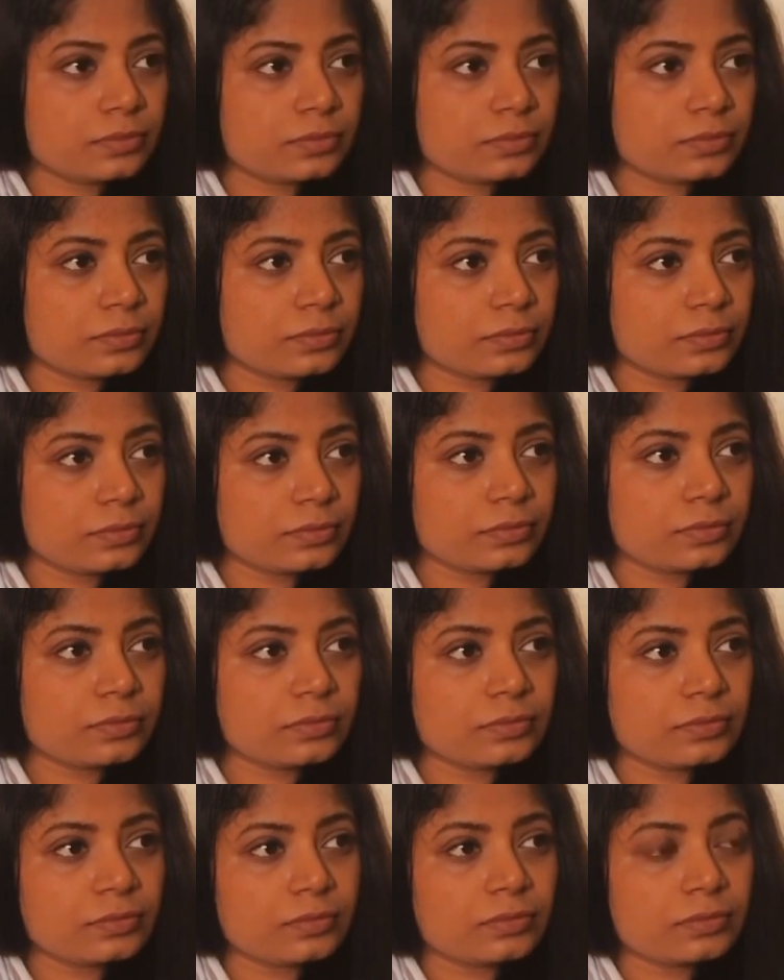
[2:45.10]

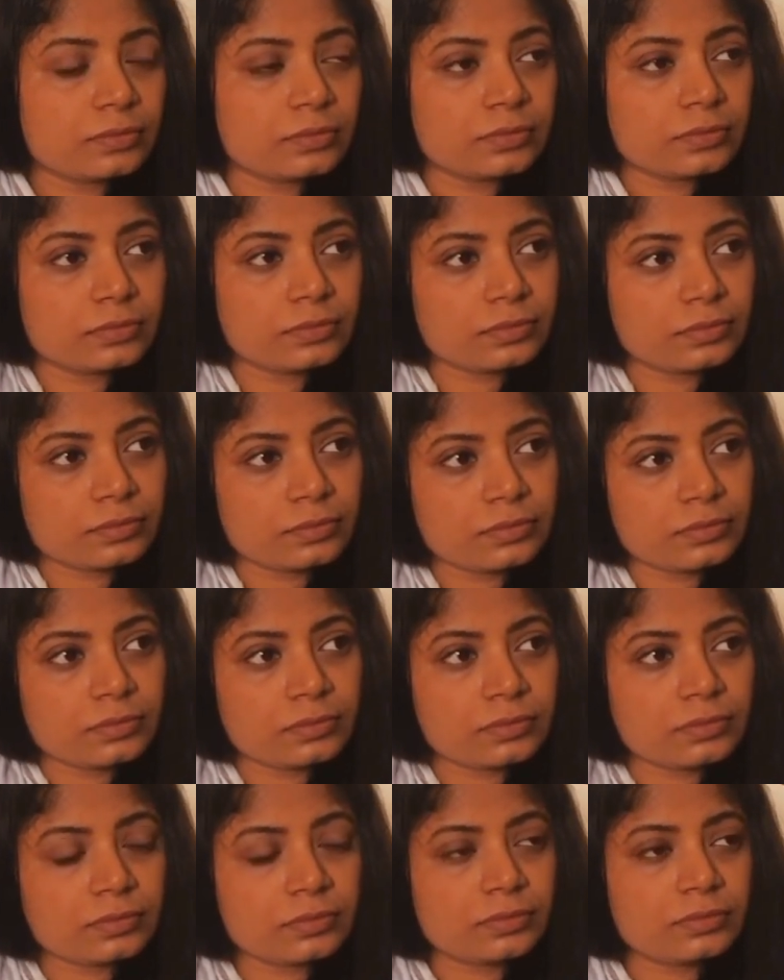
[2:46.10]

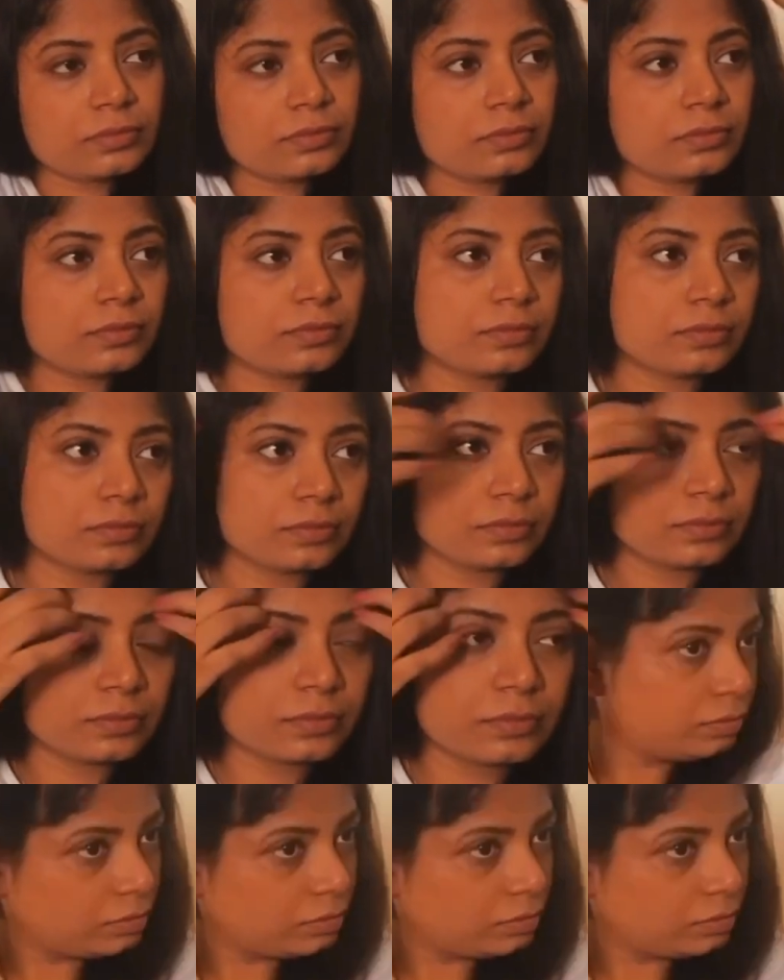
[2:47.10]
Nobody speaks.